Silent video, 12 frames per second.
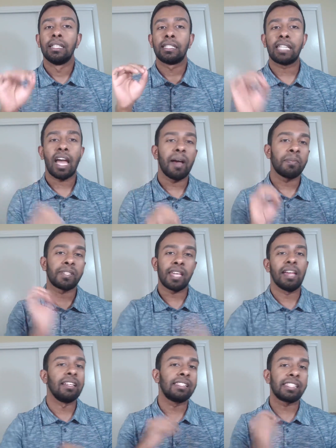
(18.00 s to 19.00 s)
top
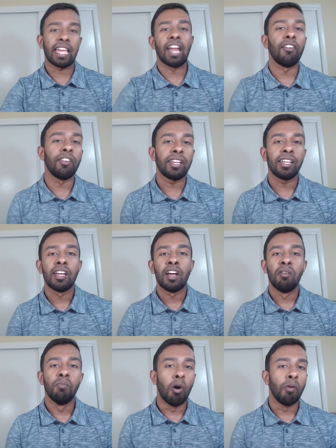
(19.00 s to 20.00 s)
10 scary
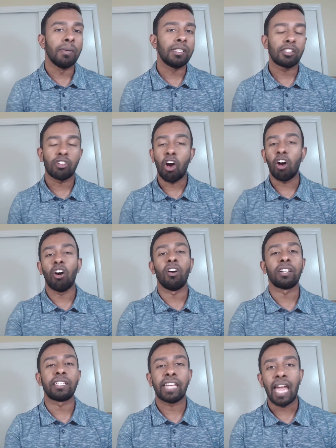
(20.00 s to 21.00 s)
moments caught
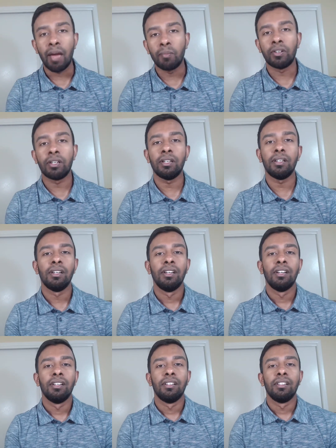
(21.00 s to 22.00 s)
on camera.
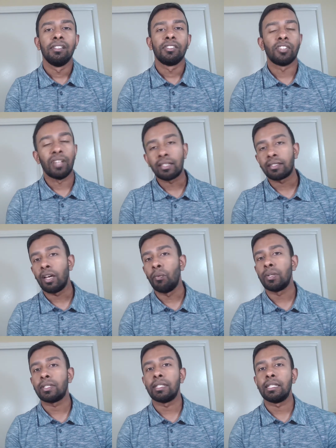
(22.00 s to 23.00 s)
So, let's not
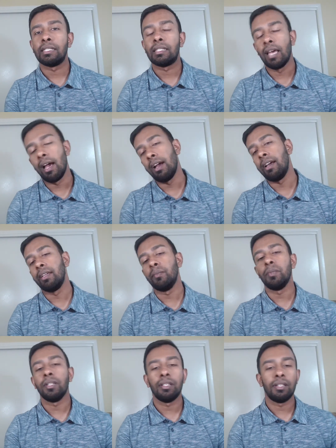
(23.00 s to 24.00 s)
waste any
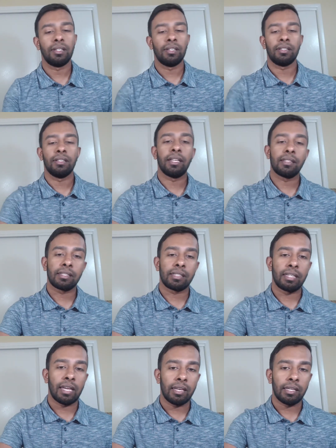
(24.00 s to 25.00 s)
time. Let's get